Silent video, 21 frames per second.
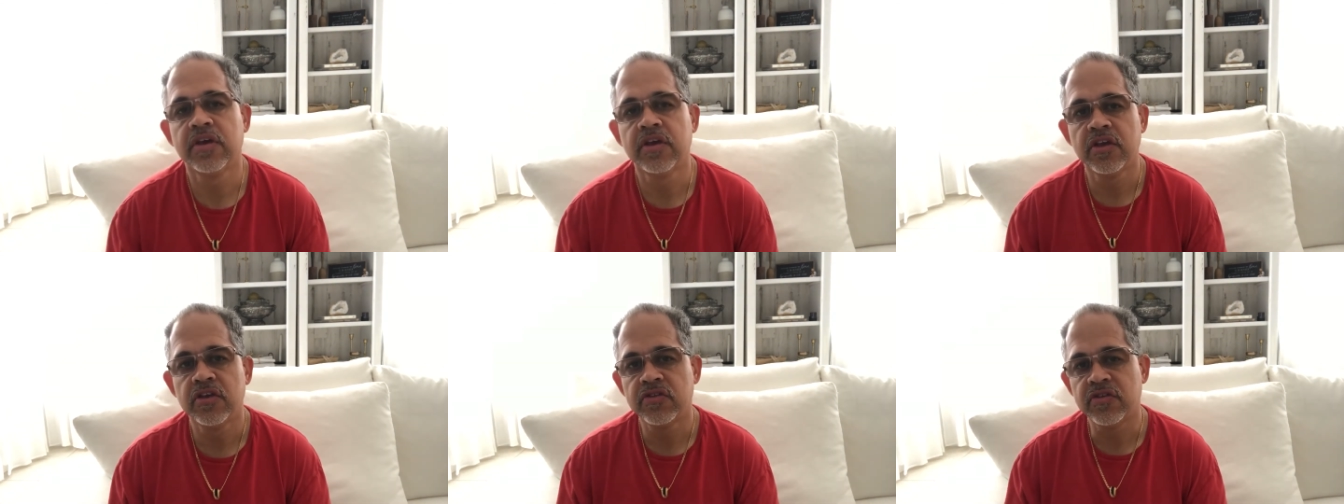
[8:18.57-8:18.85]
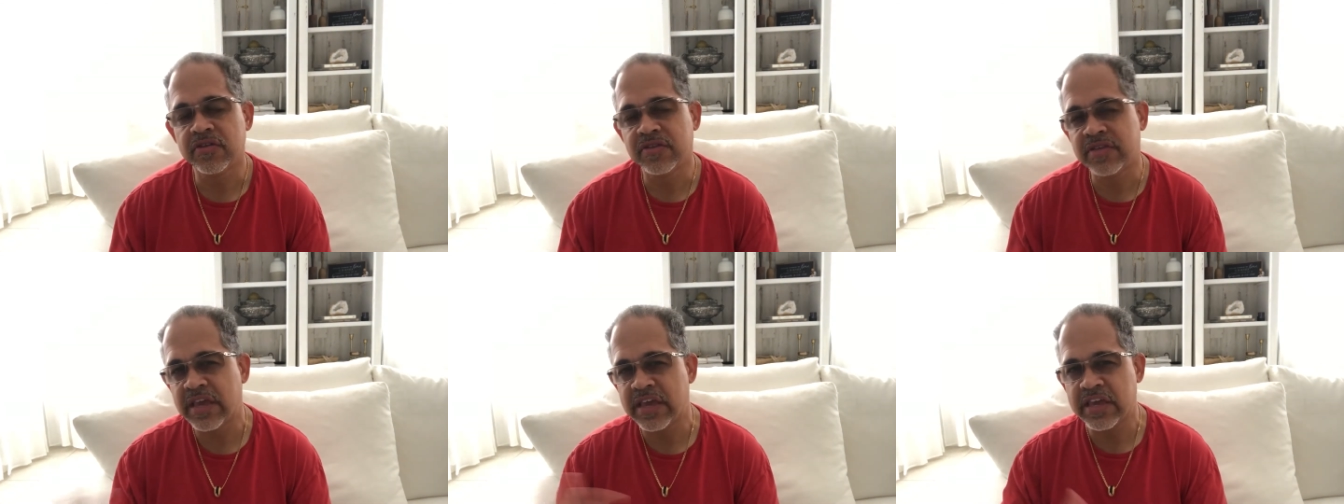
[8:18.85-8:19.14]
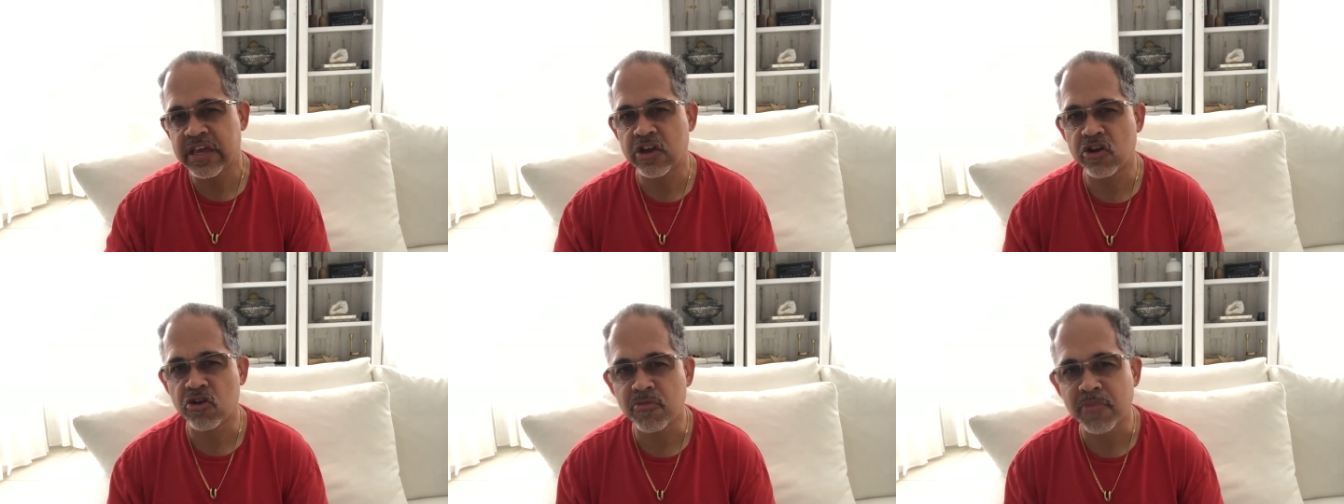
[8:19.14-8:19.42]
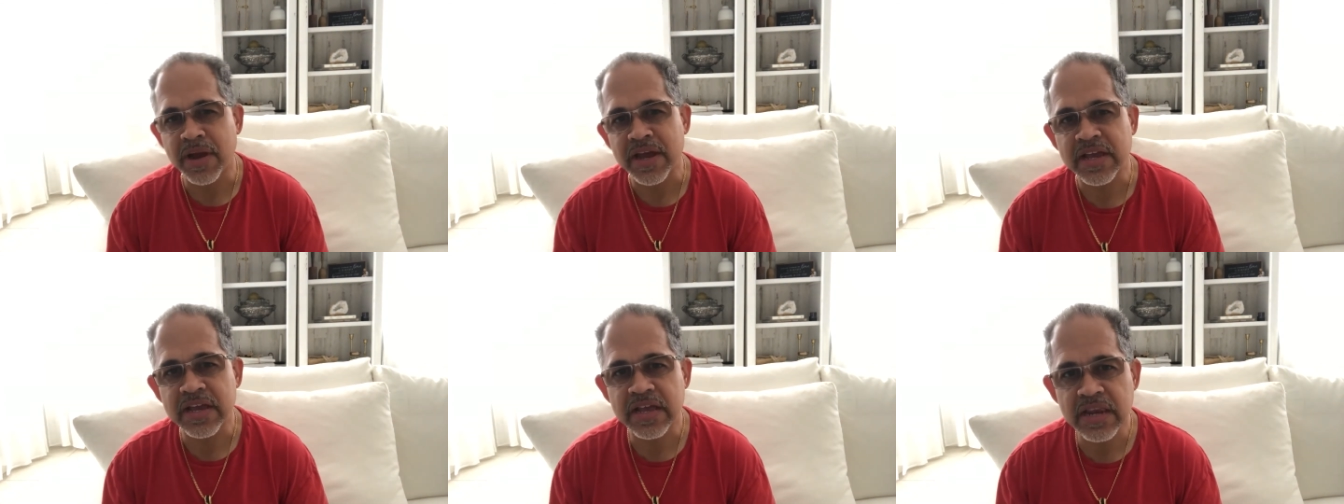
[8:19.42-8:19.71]
to take care of
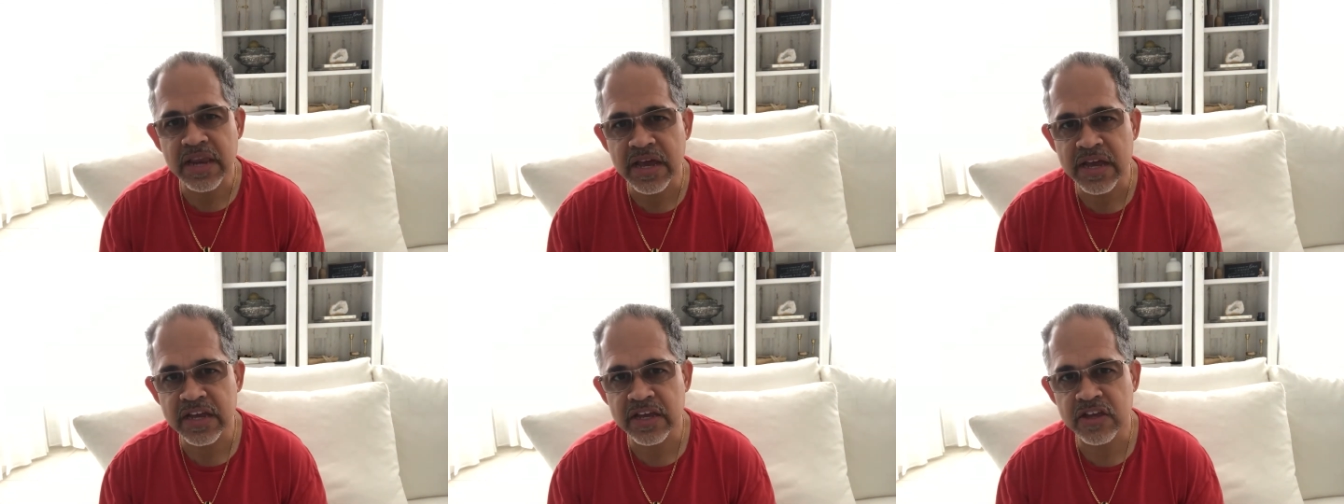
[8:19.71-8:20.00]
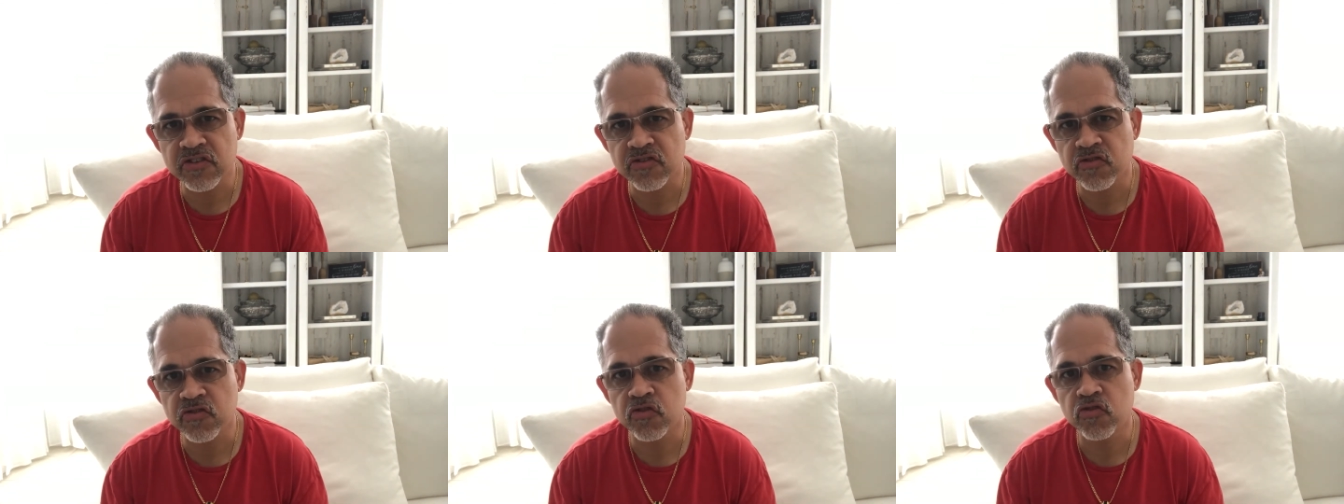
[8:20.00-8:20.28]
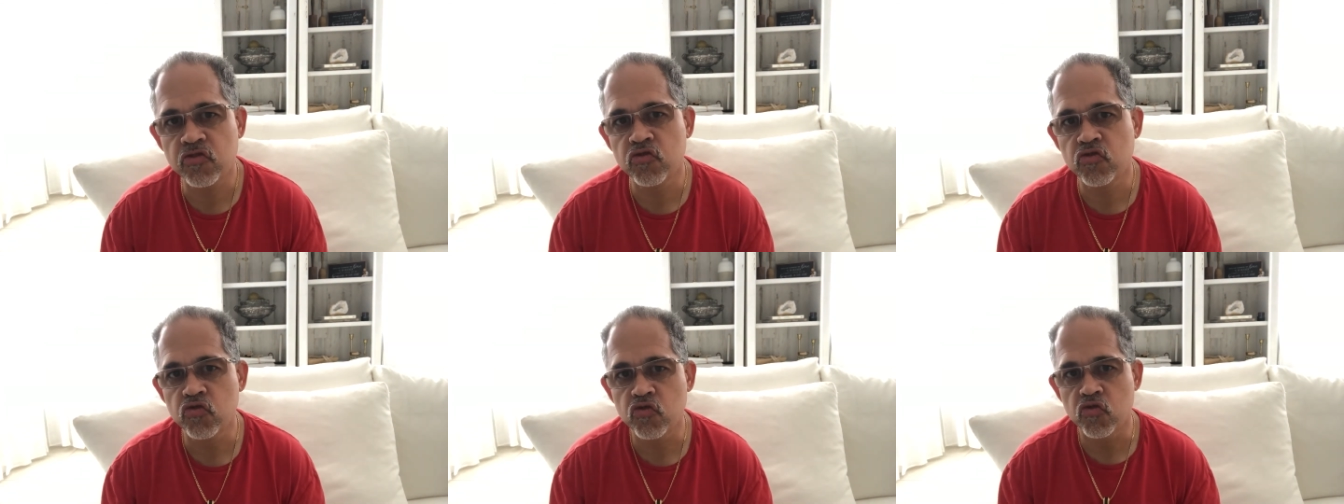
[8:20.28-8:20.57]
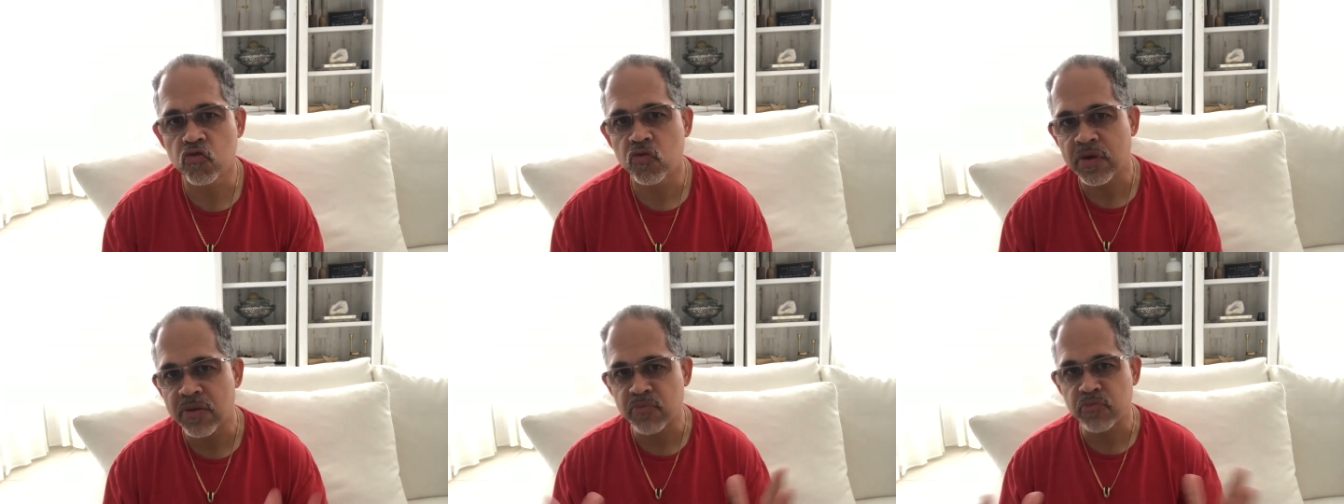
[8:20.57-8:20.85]
my clients
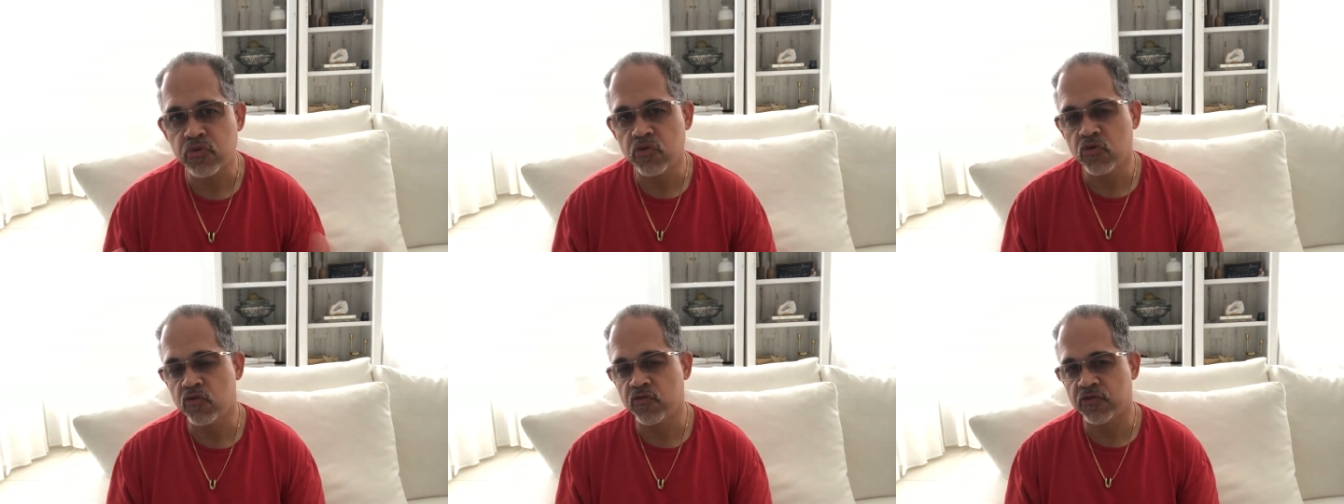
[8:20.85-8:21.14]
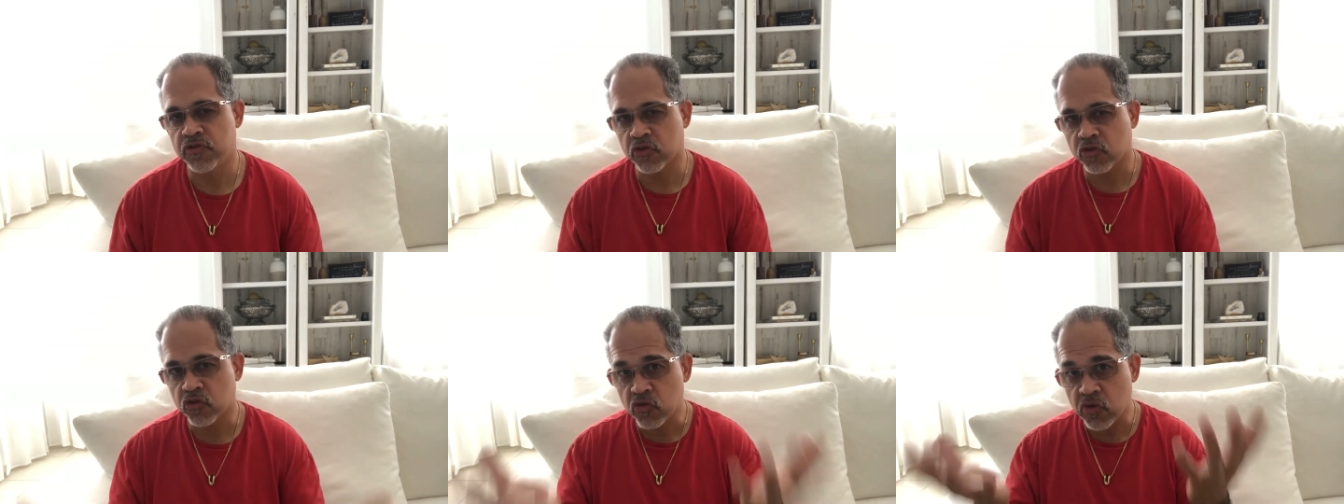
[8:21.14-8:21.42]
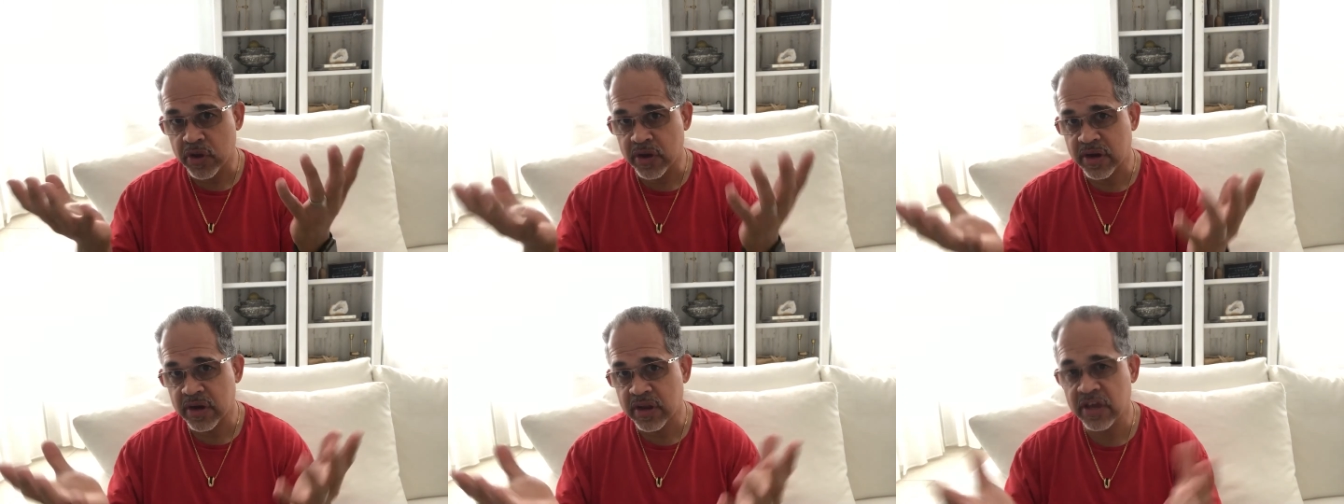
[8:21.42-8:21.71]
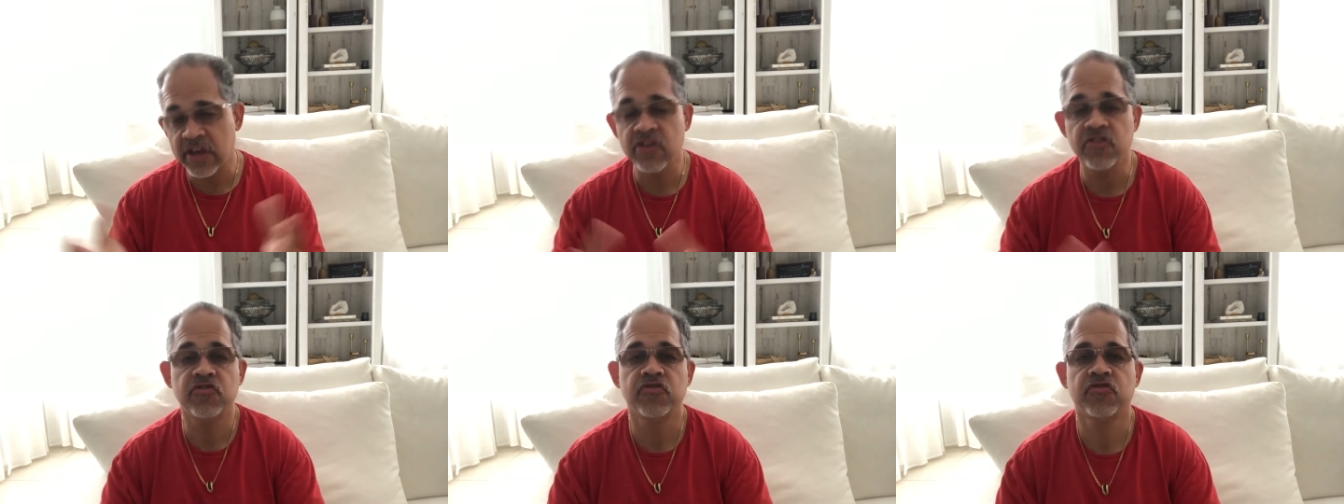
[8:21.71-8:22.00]
to improve their credit
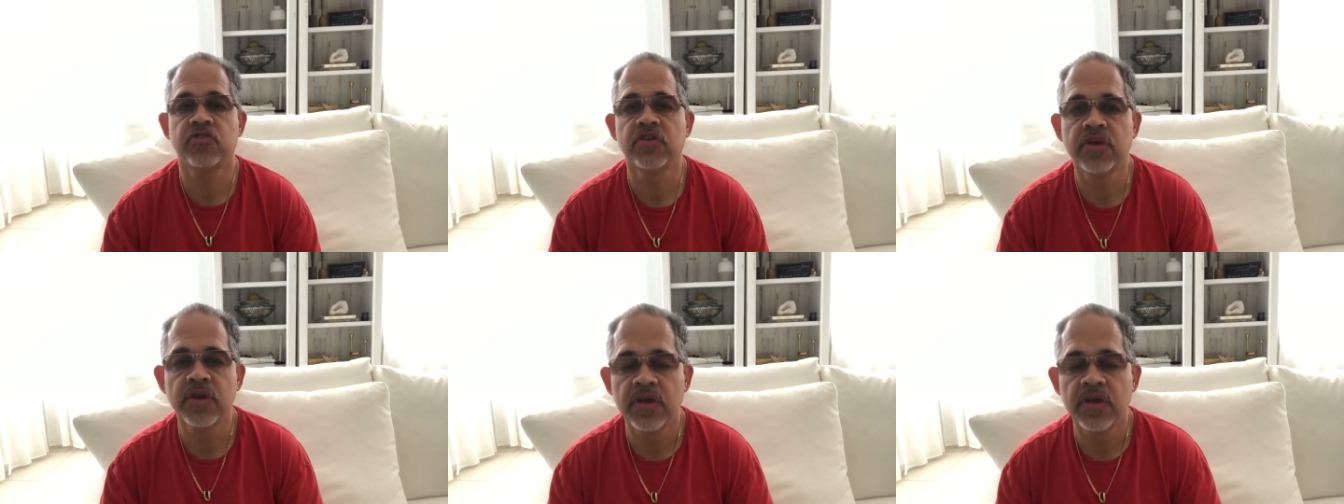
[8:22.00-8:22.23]
age.